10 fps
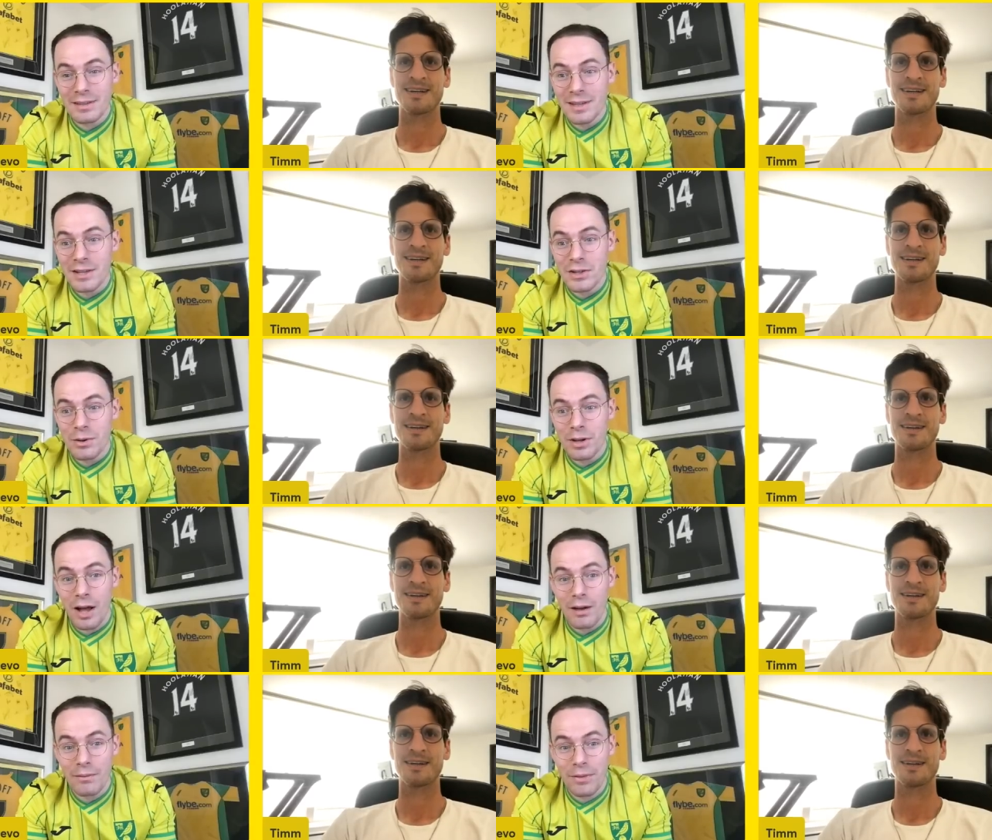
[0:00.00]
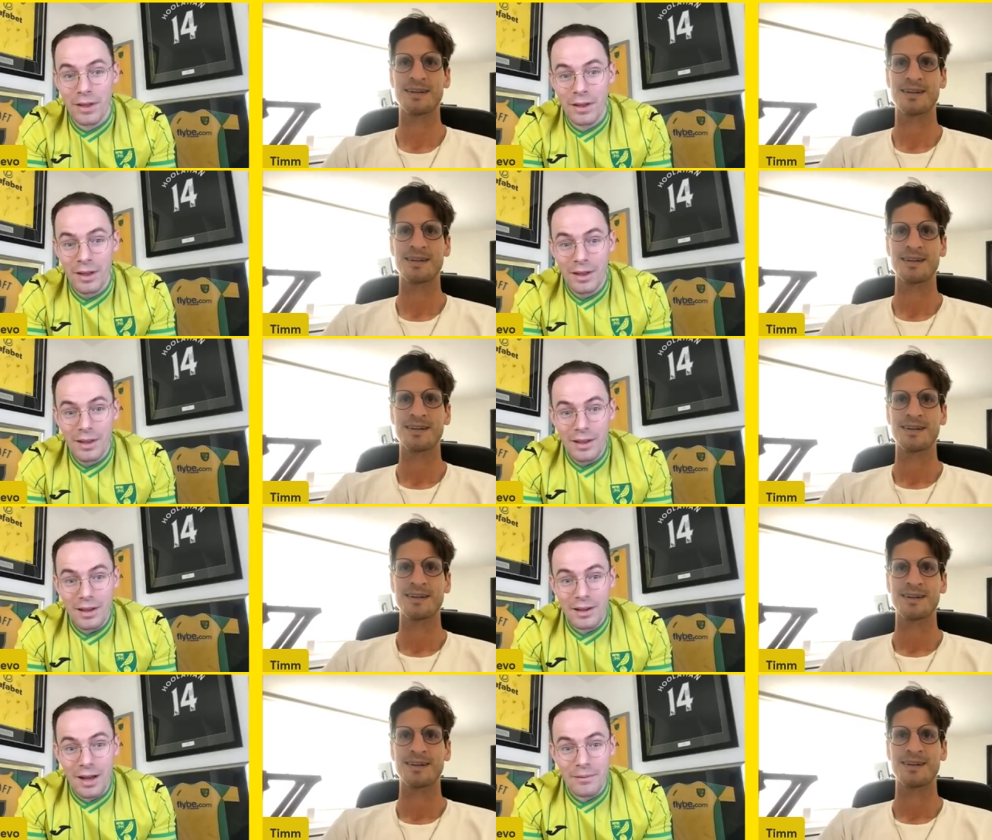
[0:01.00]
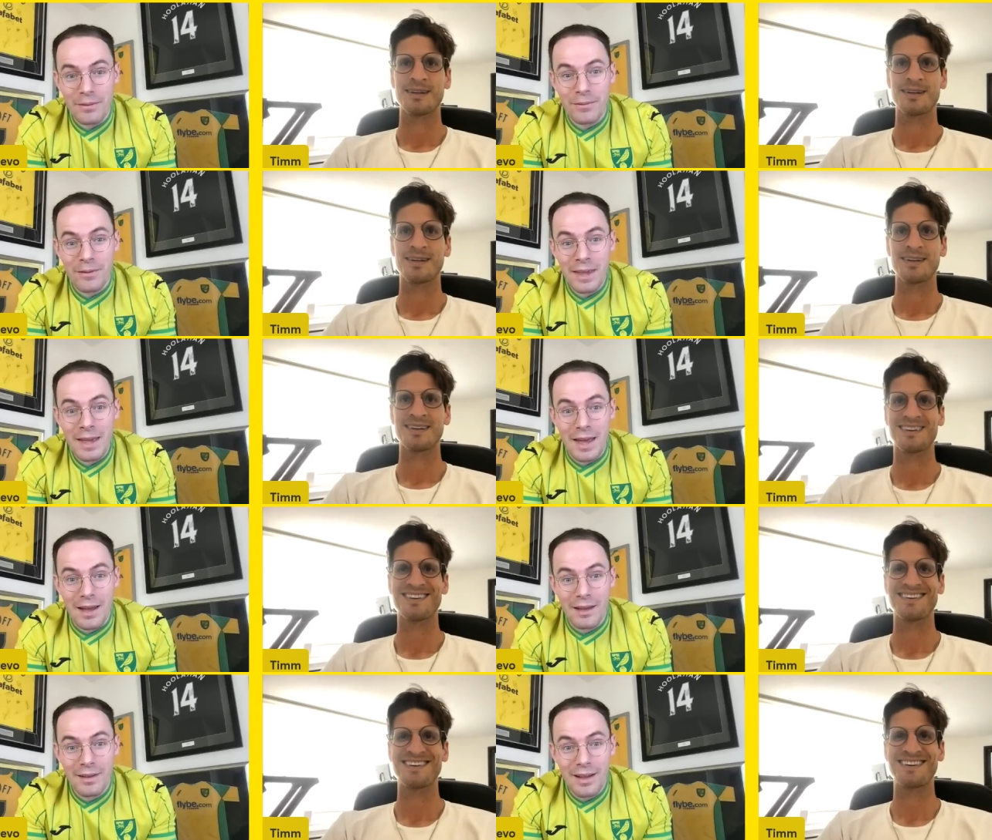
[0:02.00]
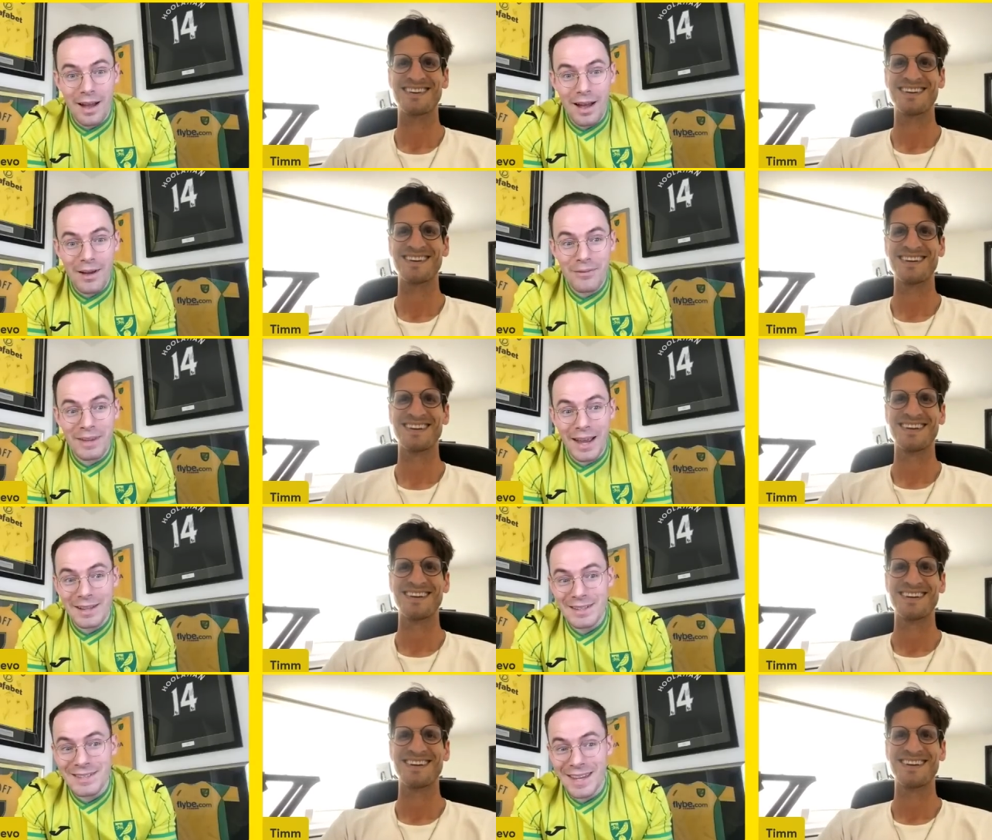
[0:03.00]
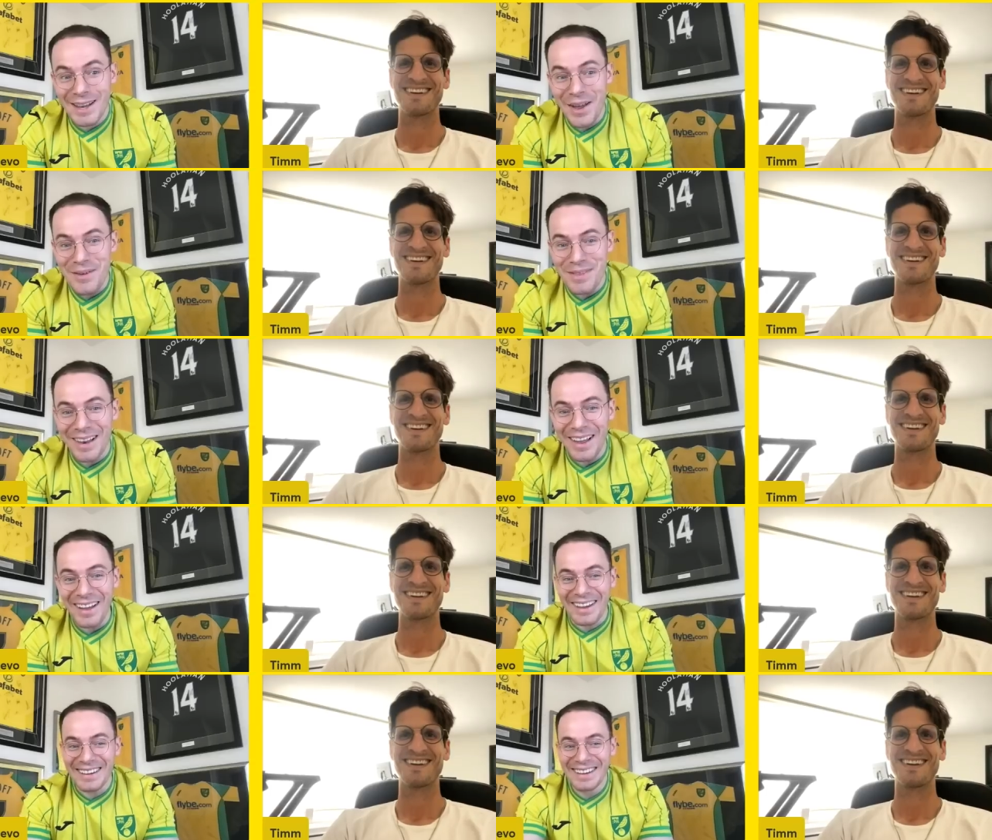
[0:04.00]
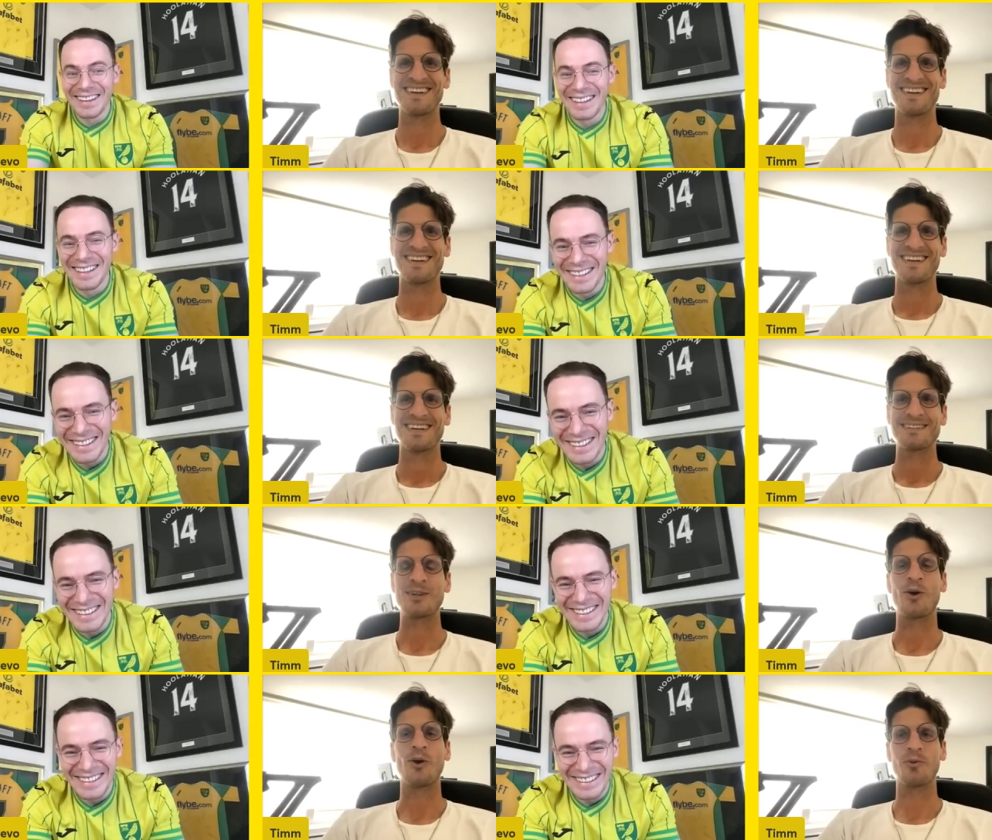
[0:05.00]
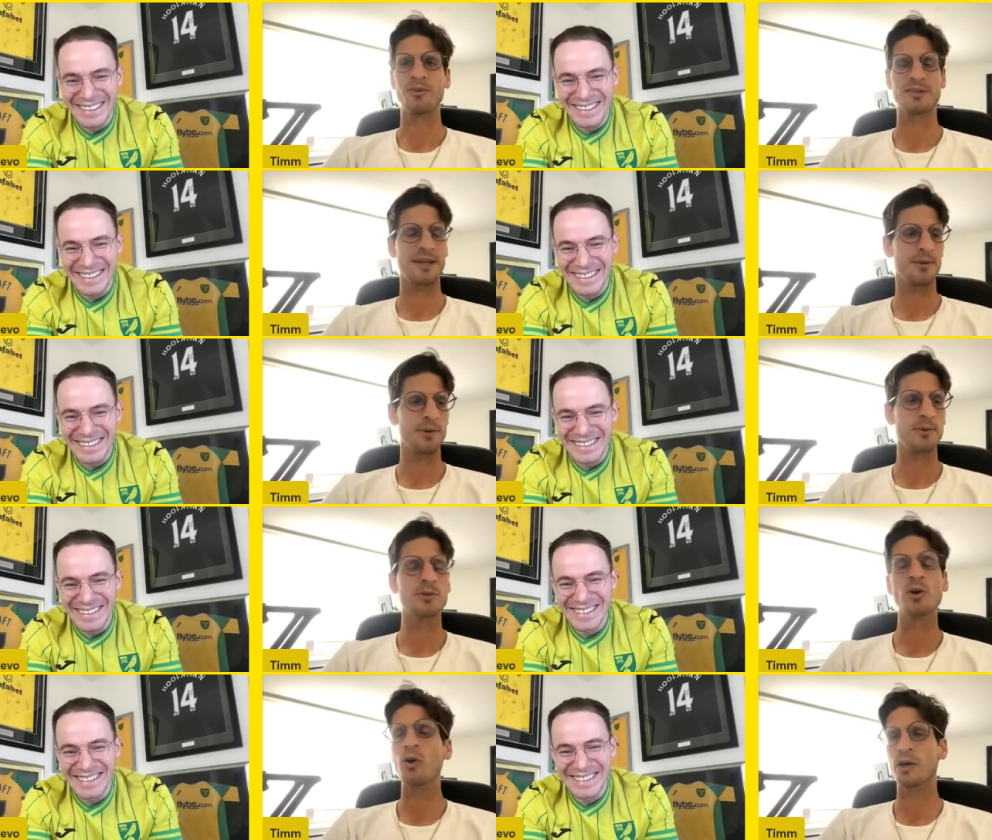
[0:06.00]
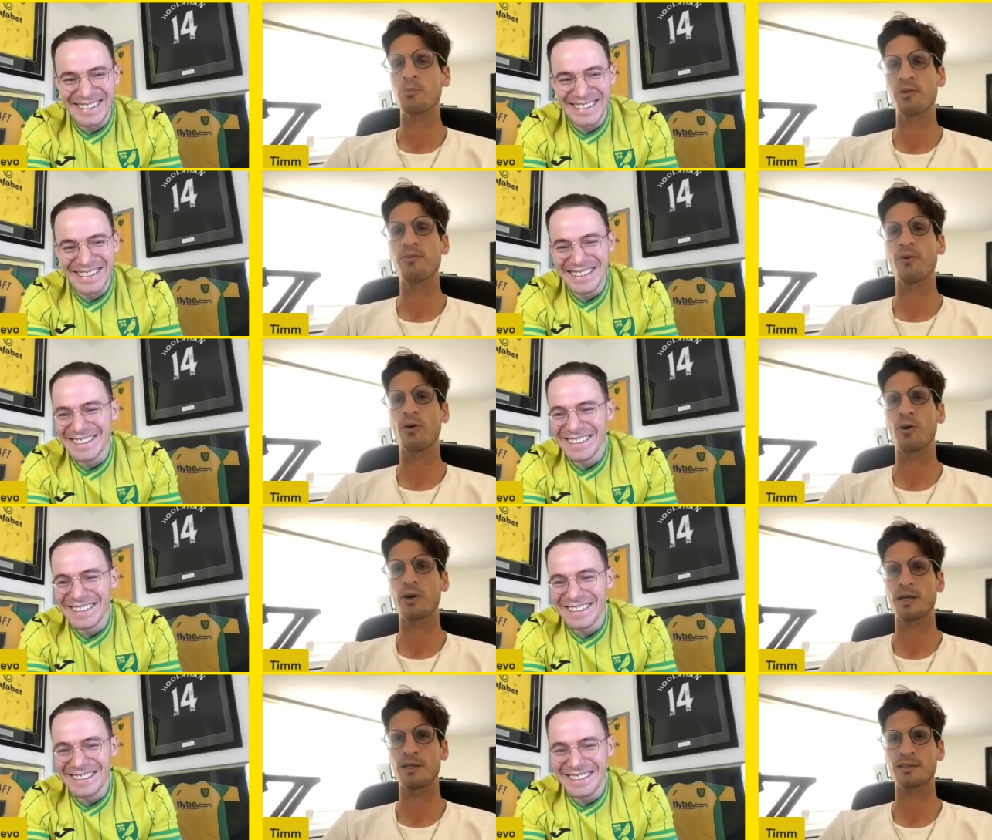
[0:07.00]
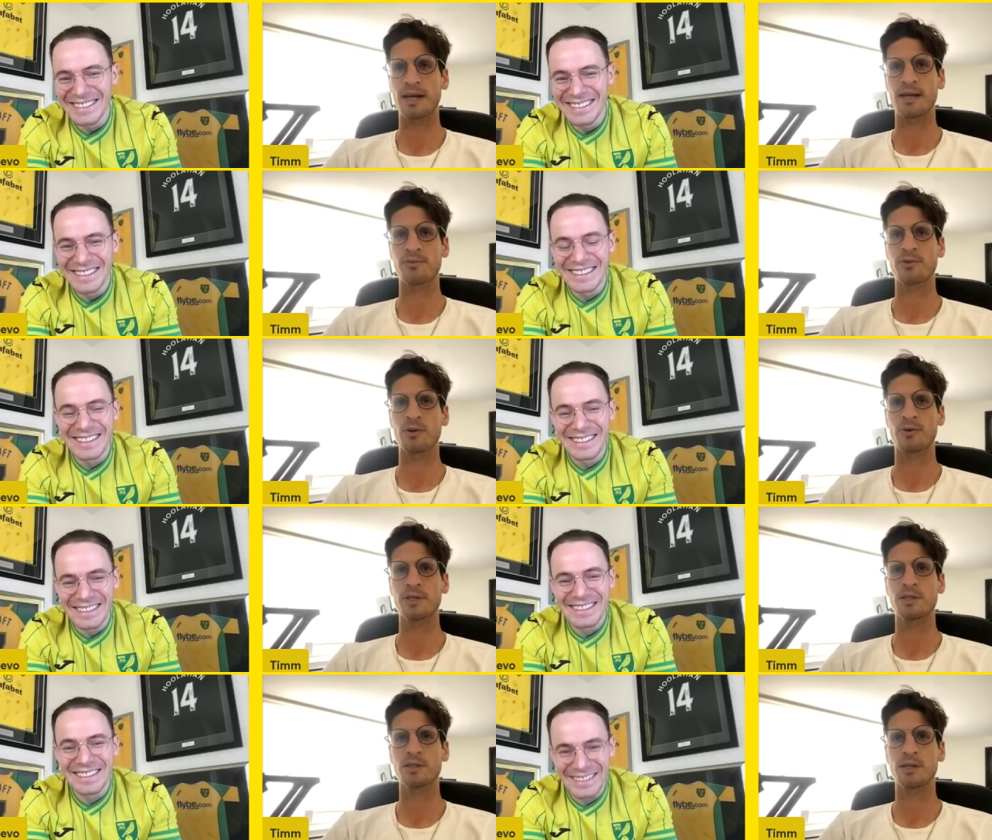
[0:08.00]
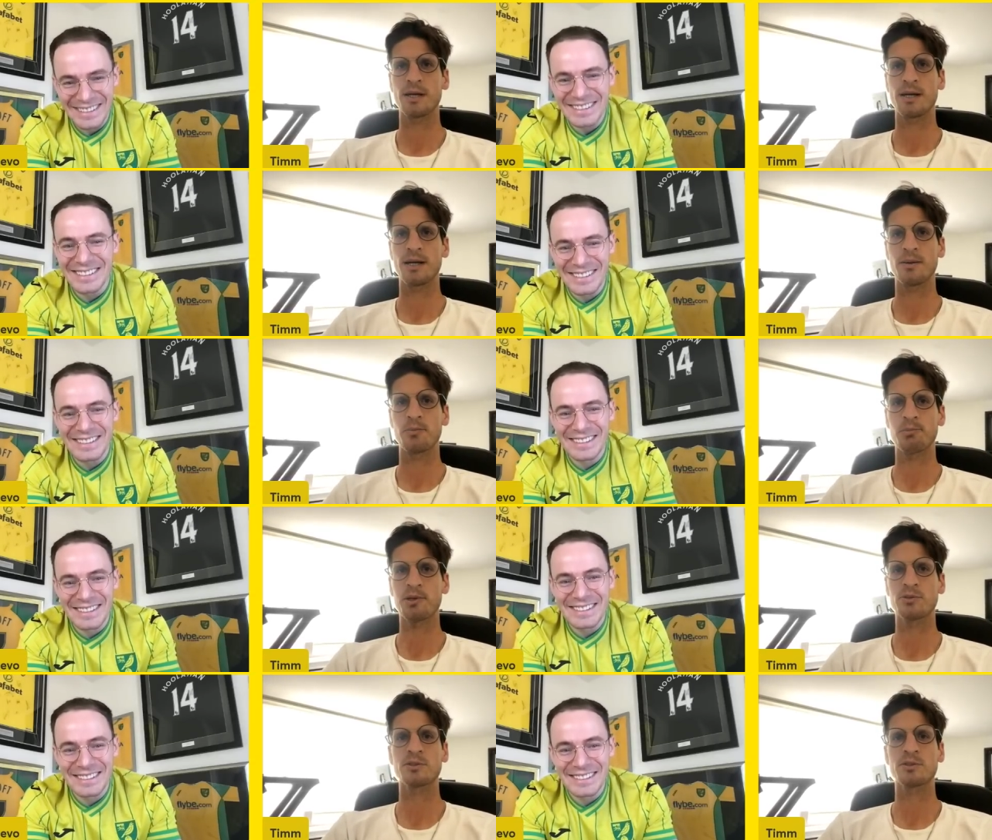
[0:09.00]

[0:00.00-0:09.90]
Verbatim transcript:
Speaker 1: to send you a cut of the a cut of the fee here uh, for getting this deal over the line? No,
Speaker 2: obviously we were talking before he signed for Norwich um, because